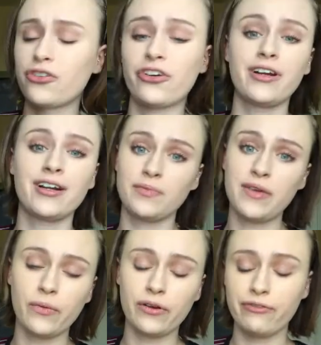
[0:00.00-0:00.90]
Try not
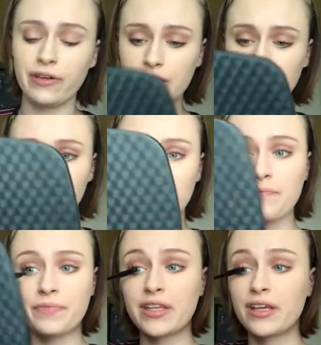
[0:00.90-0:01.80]
to make weird faces,
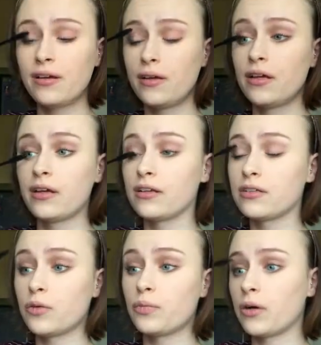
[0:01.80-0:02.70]

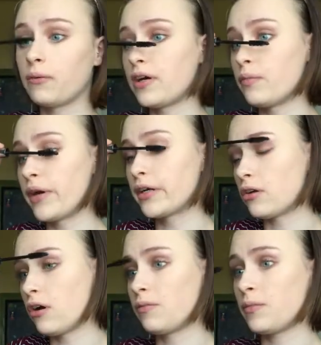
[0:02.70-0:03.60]
because they'll probably come back
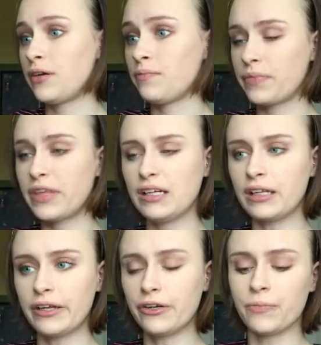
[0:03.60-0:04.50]
to haunt me
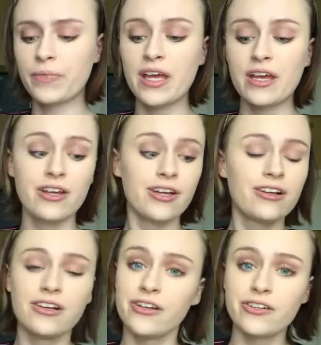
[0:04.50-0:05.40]
later.
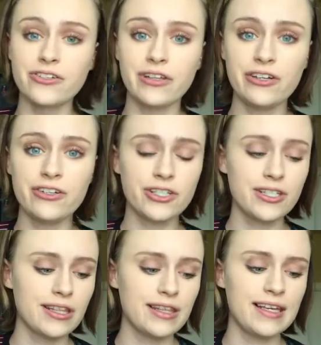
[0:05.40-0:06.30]
So
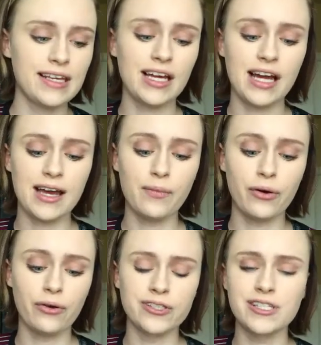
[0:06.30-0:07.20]
there's the
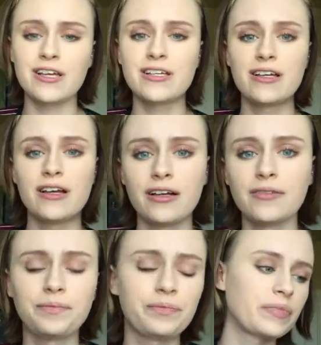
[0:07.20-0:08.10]
eyeballs.
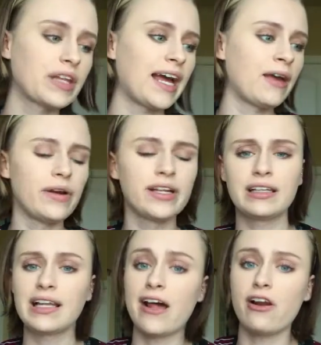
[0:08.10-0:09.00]
I
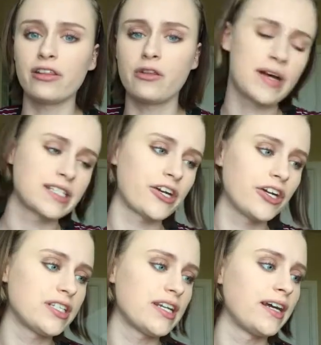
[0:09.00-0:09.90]
went lighter on the
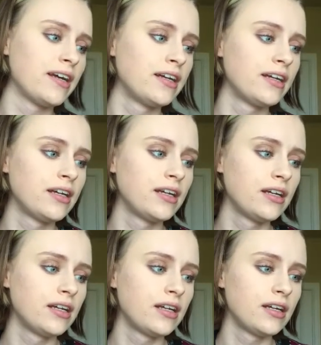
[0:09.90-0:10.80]
mascara today
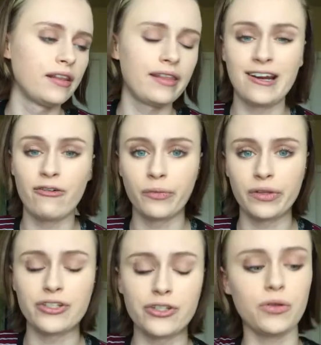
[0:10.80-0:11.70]
than I
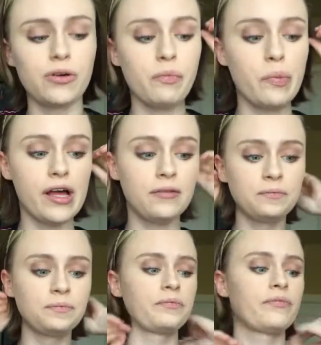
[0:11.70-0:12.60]
normally do, but
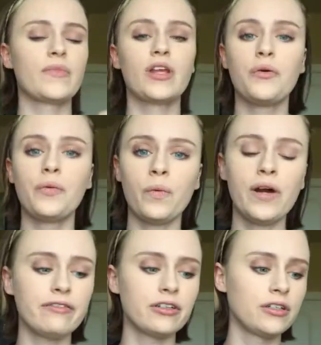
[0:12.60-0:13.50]

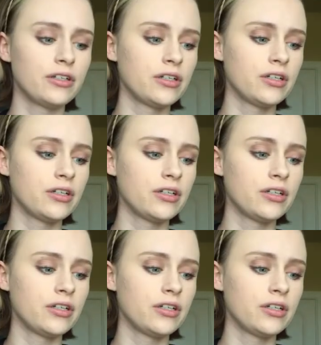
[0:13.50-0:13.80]
whatever.